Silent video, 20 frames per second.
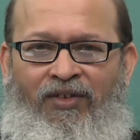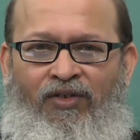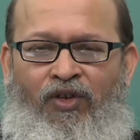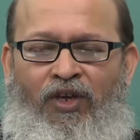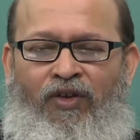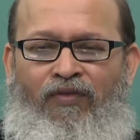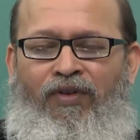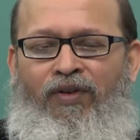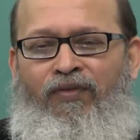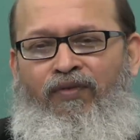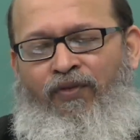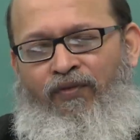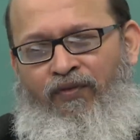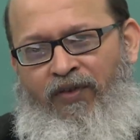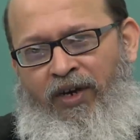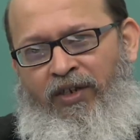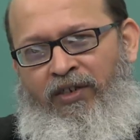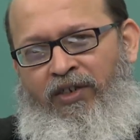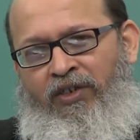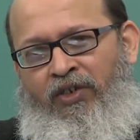So, even if you
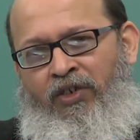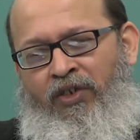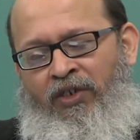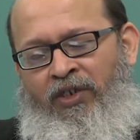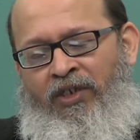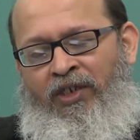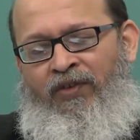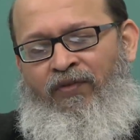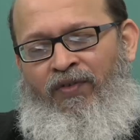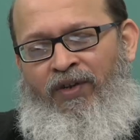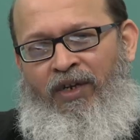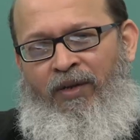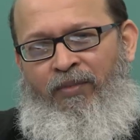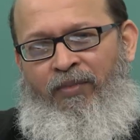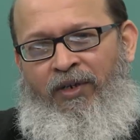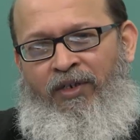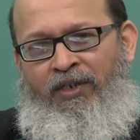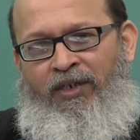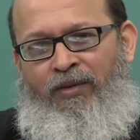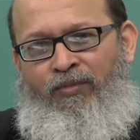find
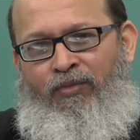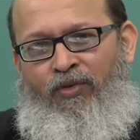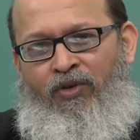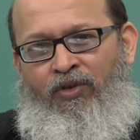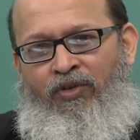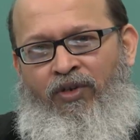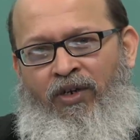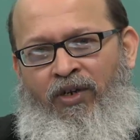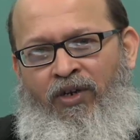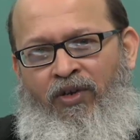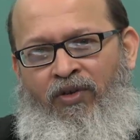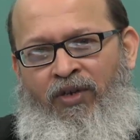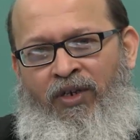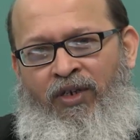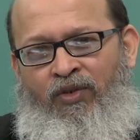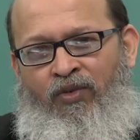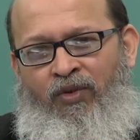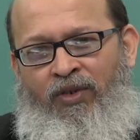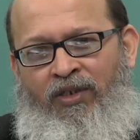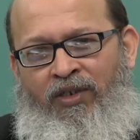60-70% monozygotic
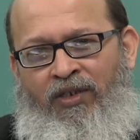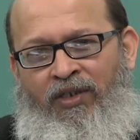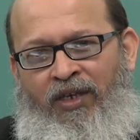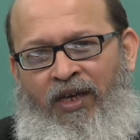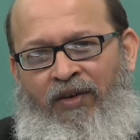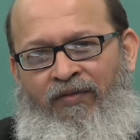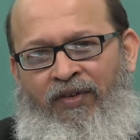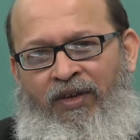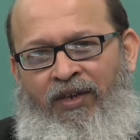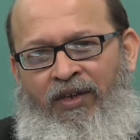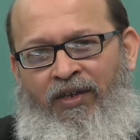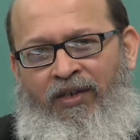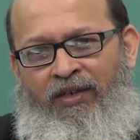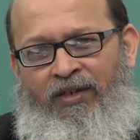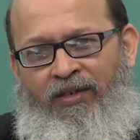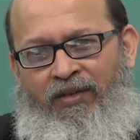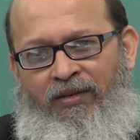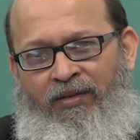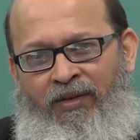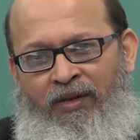twins having,
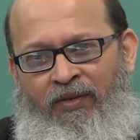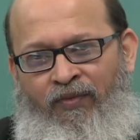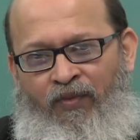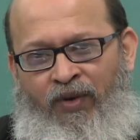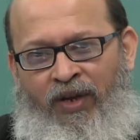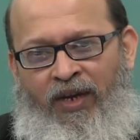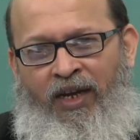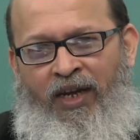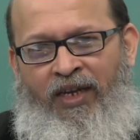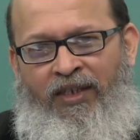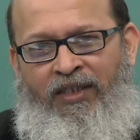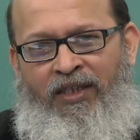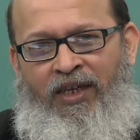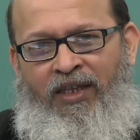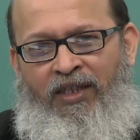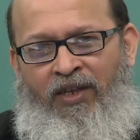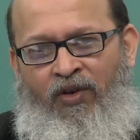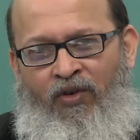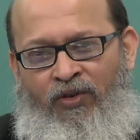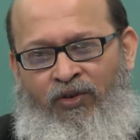if one has the
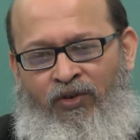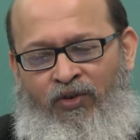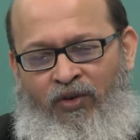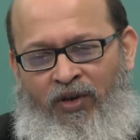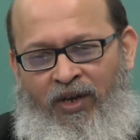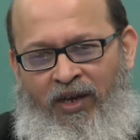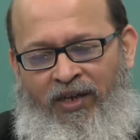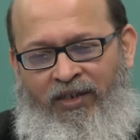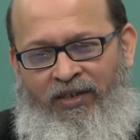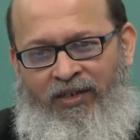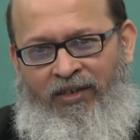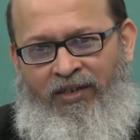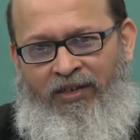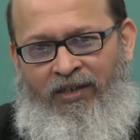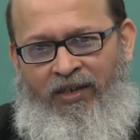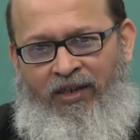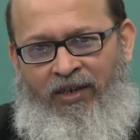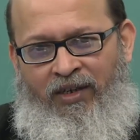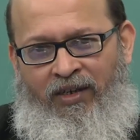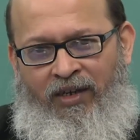other also has,
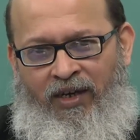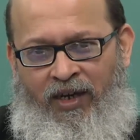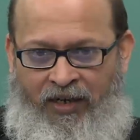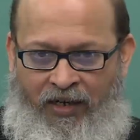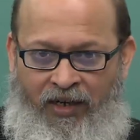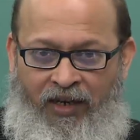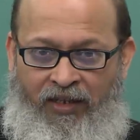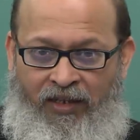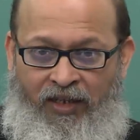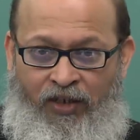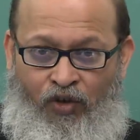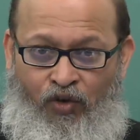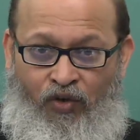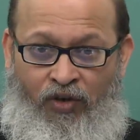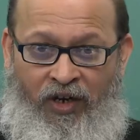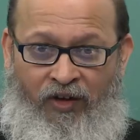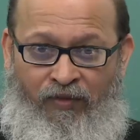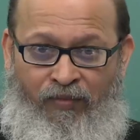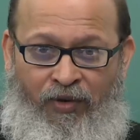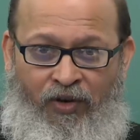ideally they
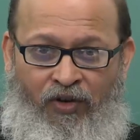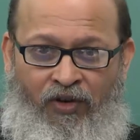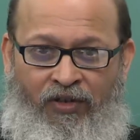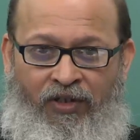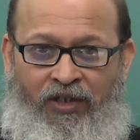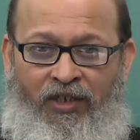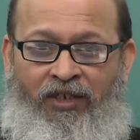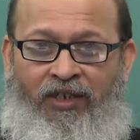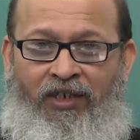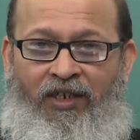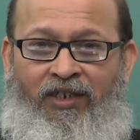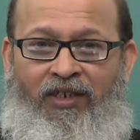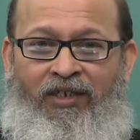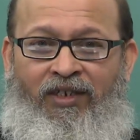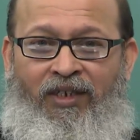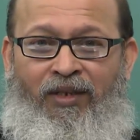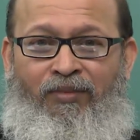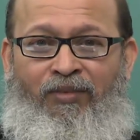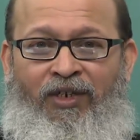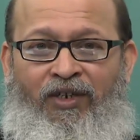should have because they share the
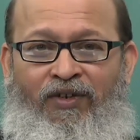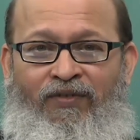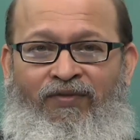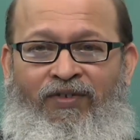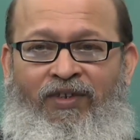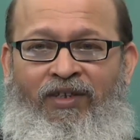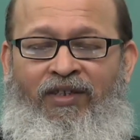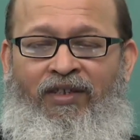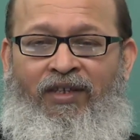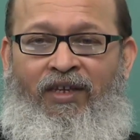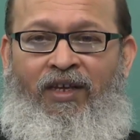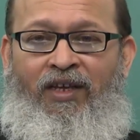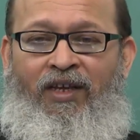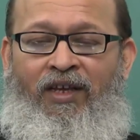same set of genes.